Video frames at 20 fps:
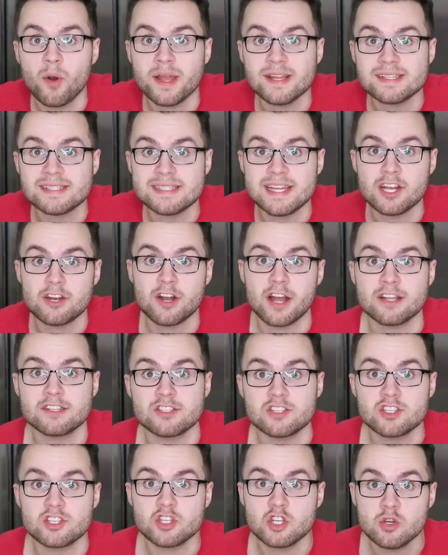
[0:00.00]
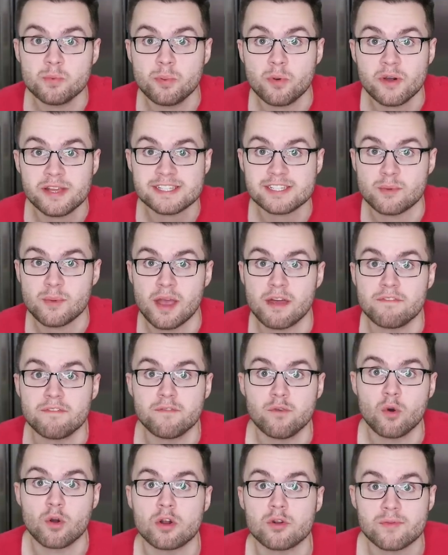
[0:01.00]
points, dinner has two points, and we have
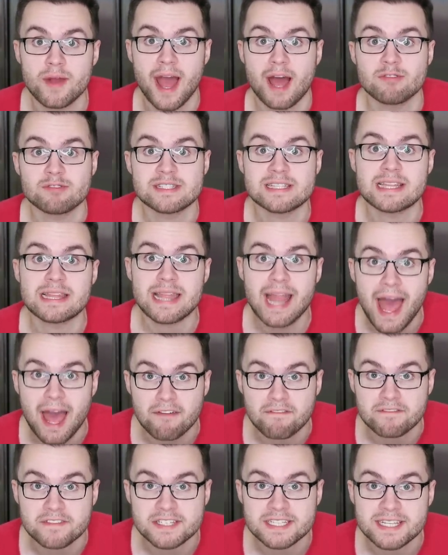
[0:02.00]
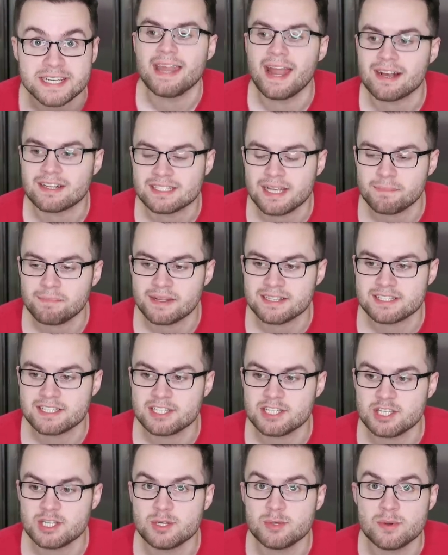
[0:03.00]
four rounds left. Next up,
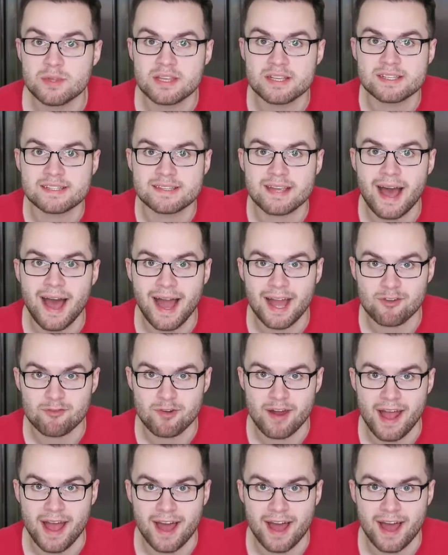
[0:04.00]
let's do the side